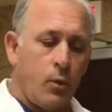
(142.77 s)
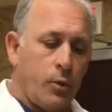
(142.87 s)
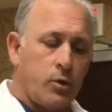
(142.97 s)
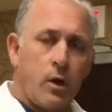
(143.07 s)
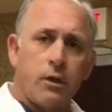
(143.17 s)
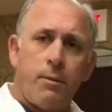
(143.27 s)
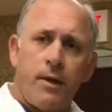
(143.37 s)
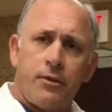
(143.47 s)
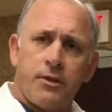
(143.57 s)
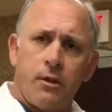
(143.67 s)
We talked
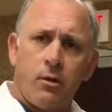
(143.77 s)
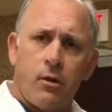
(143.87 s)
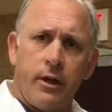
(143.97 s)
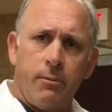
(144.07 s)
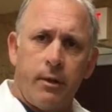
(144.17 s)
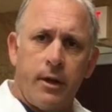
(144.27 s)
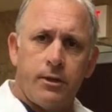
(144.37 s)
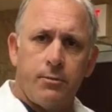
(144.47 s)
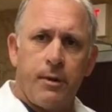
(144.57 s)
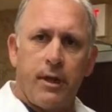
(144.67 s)
about the silicone
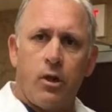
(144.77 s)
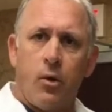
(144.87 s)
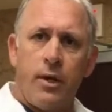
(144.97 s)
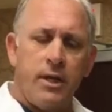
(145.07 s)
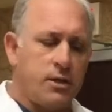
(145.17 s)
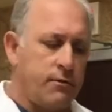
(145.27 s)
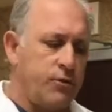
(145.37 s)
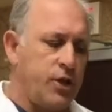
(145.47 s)
implants being cohesive